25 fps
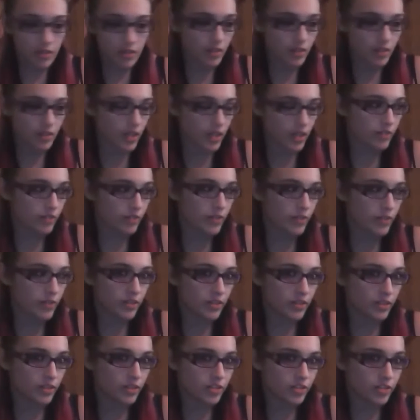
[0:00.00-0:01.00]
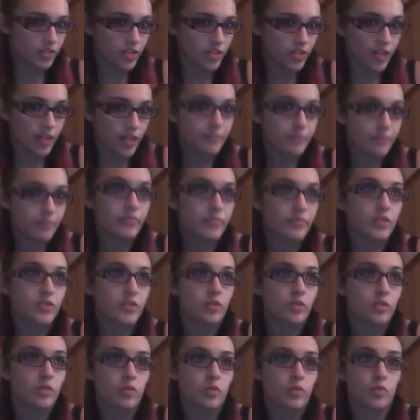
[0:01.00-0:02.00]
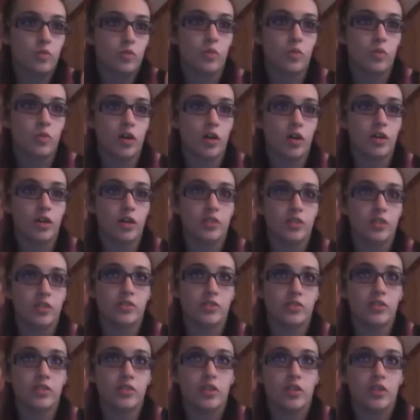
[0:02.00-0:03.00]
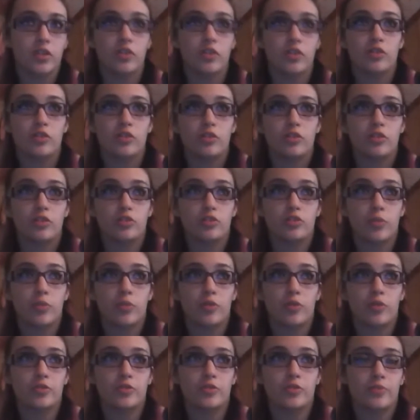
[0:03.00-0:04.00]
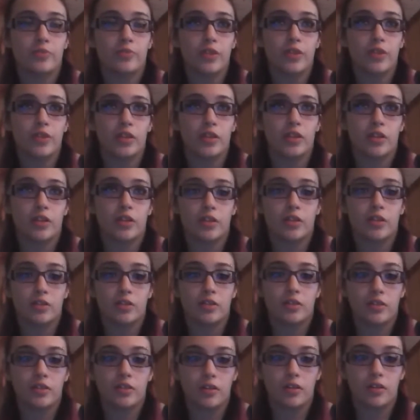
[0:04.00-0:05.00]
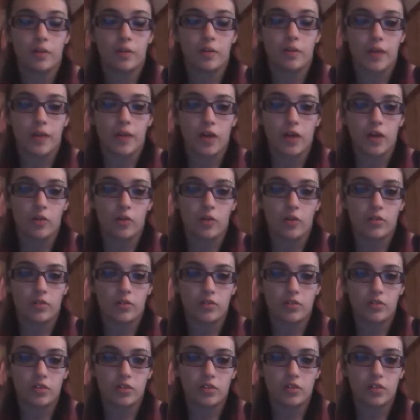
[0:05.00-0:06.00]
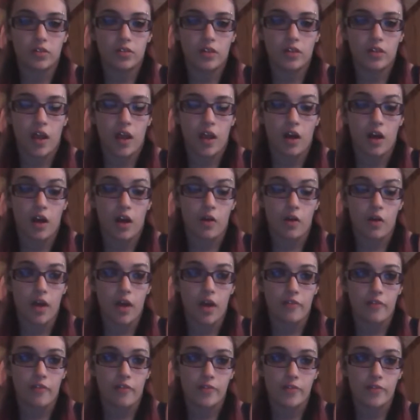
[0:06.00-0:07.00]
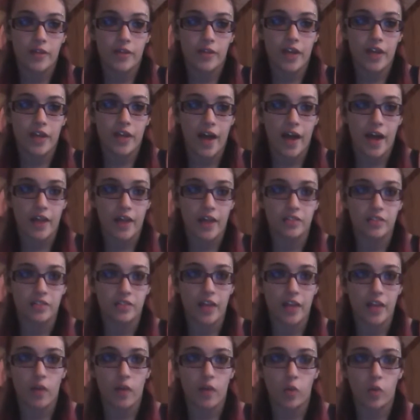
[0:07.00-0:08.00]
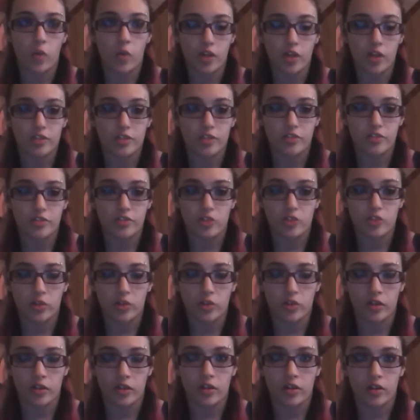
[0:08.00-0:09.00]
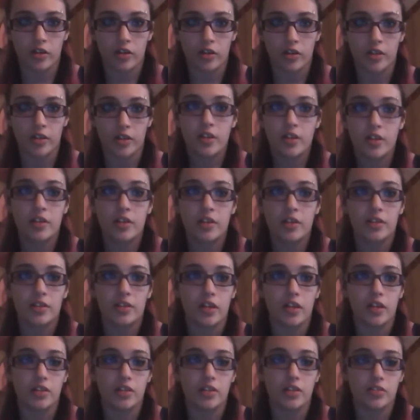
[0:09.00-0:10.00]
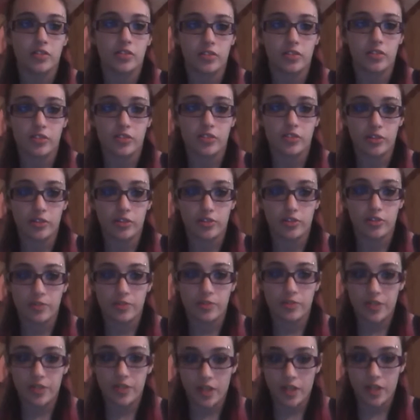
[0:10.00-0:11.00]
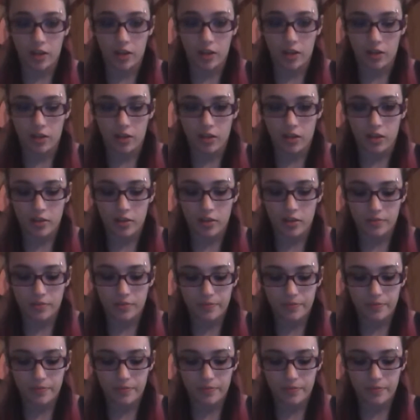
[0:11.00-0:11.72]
aside from all the little shit, was supposed to be about how everybody has that one Joker card that is considered to be their card.